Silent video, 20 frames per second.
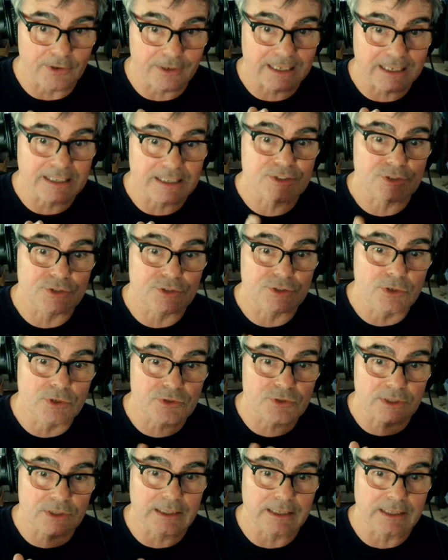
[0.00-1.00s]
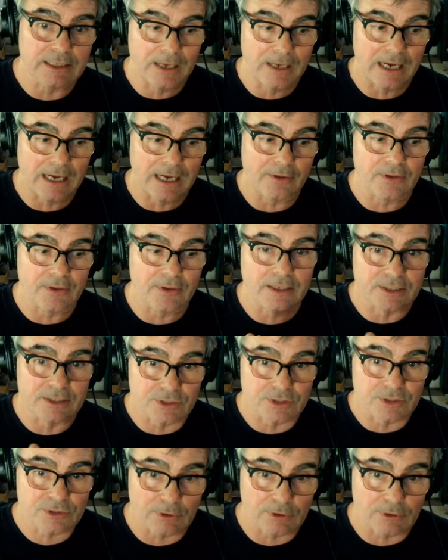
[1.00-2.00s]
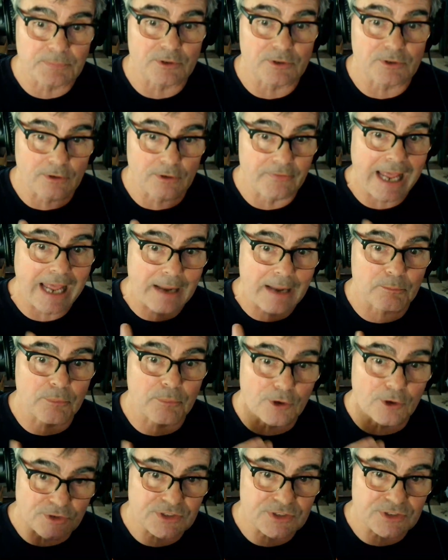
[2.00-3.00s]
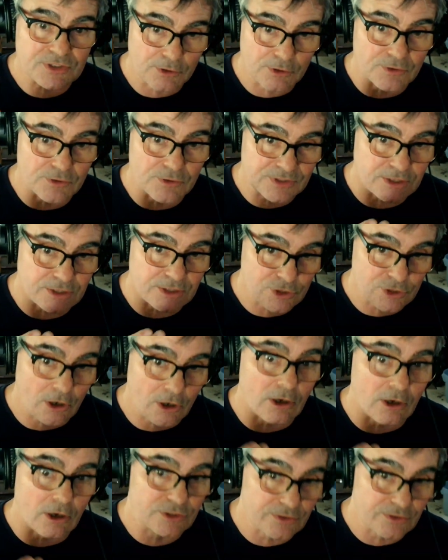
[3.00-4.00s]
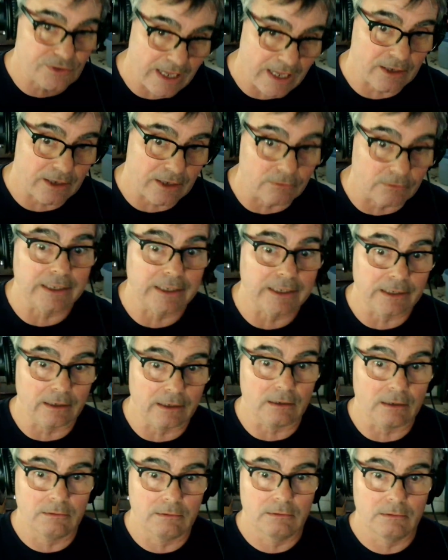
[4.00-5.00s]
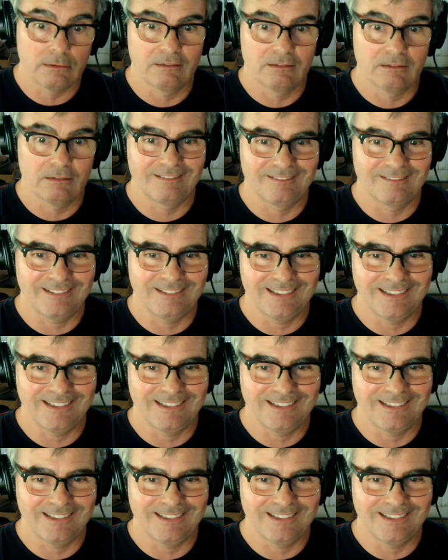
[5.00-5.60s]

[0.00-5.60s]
it's usually about a descriptor of that person who is in charge of that arena, right?